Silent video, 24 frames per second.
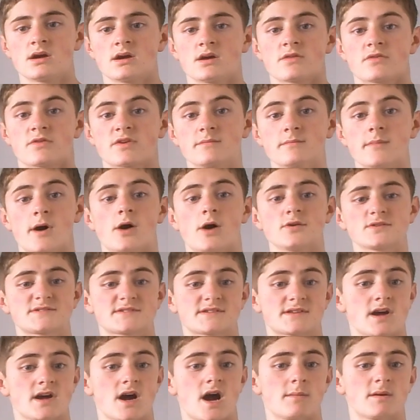The
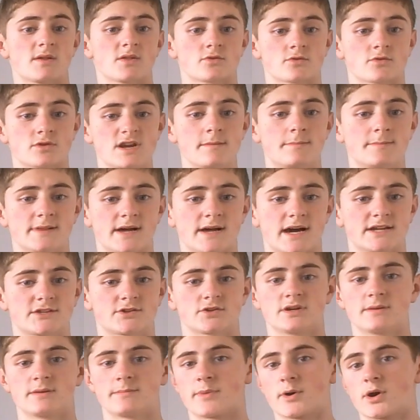most common reply
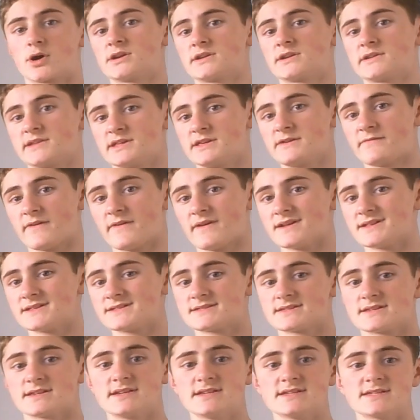to the Berlin
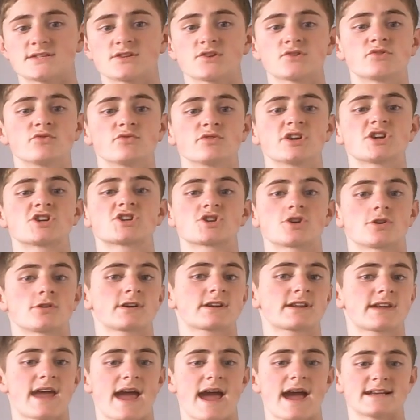defense is to do the
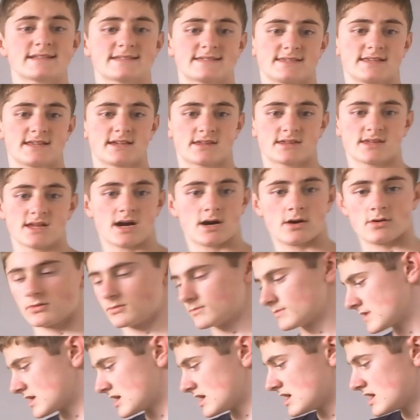short castling
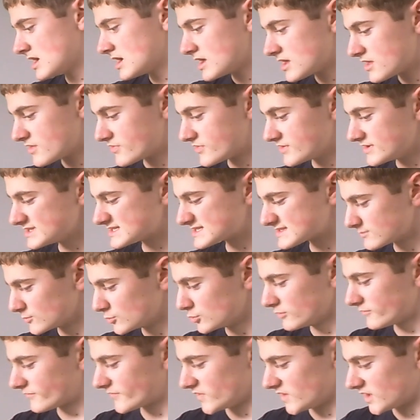now. This
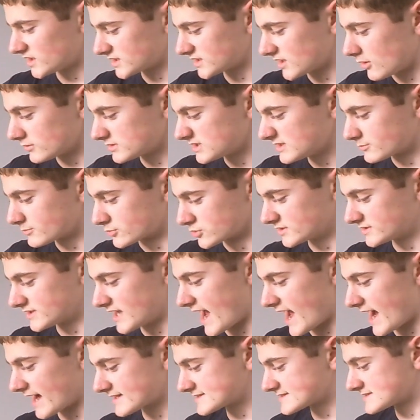move not only
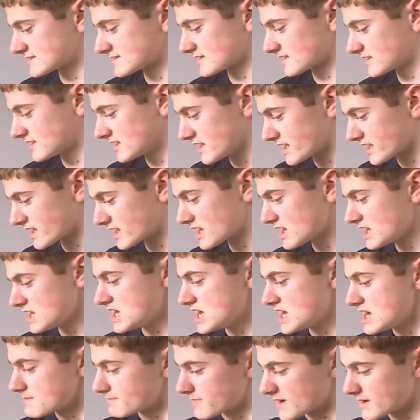protects the king
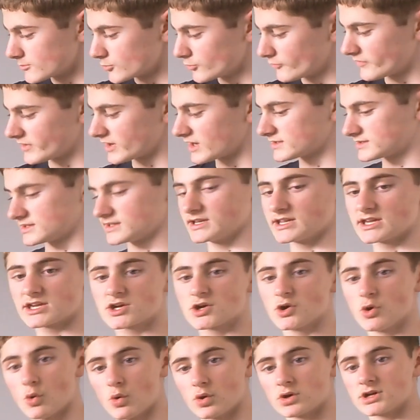by moving it in the
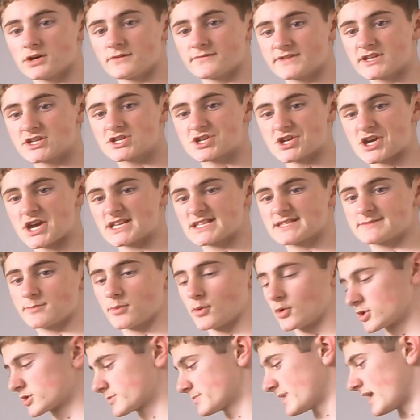corner of the
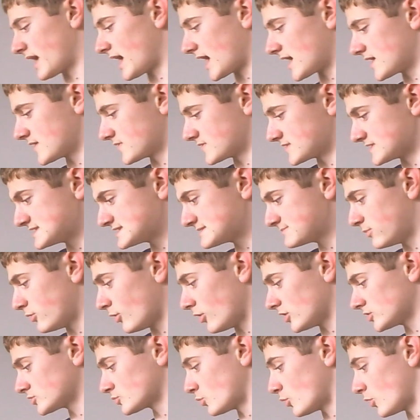chessboard behind this
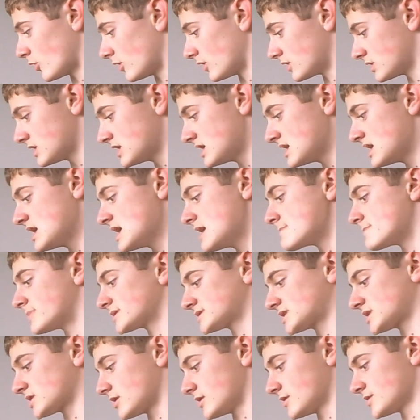pawn wall,
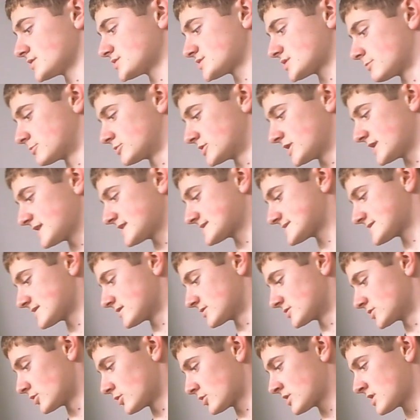but it also brings the
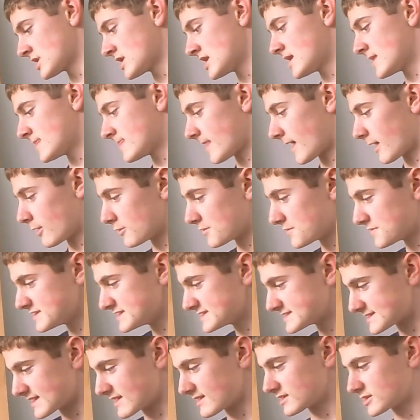rook now in the
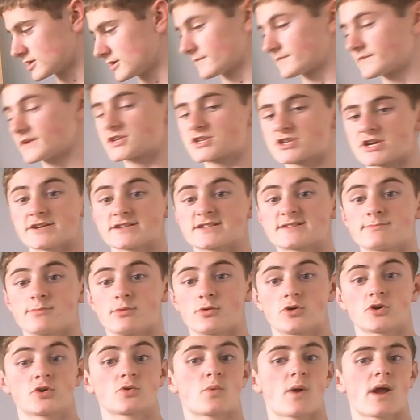center of the
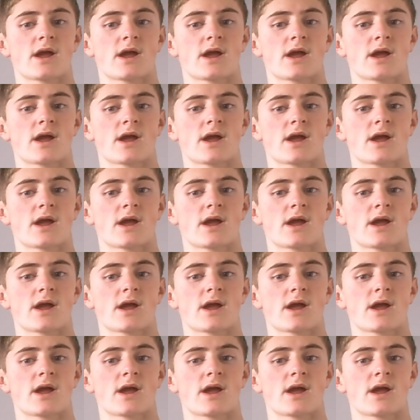chessboard, where